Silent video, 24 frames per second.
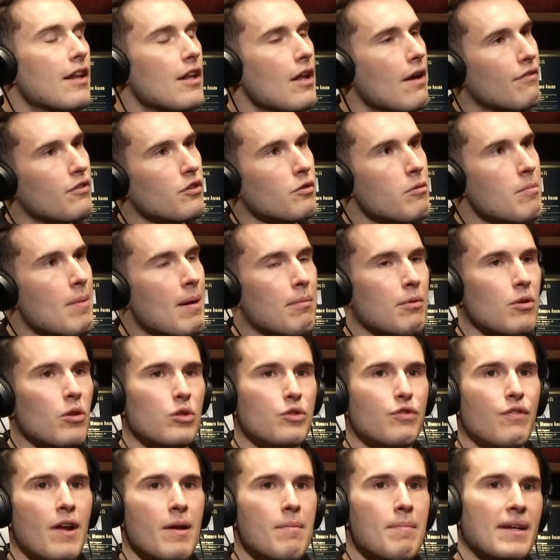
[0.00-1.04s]
have to remember those
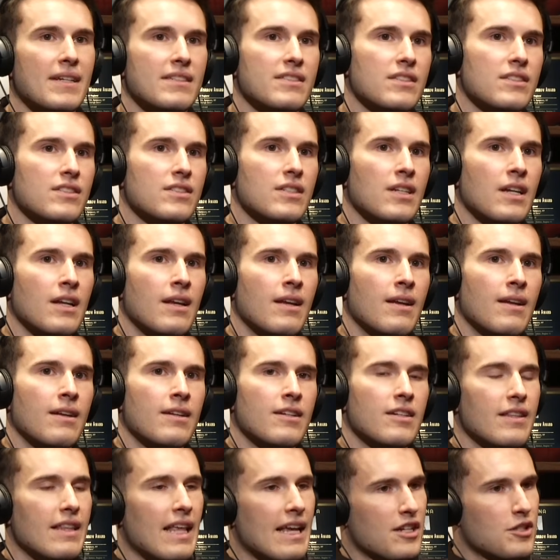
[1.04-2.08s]
fan bases,
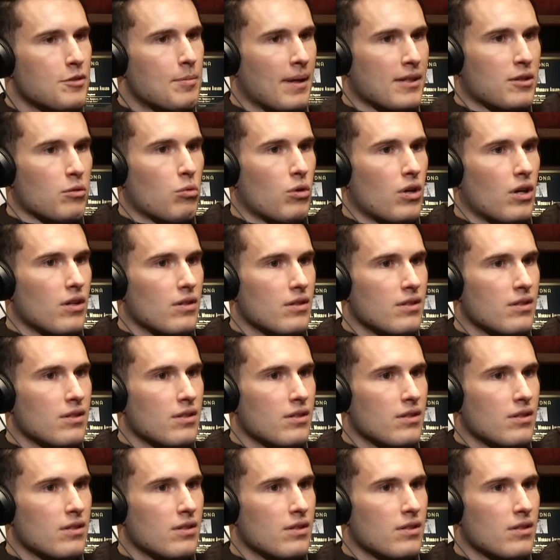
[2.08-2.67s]
they expect the world.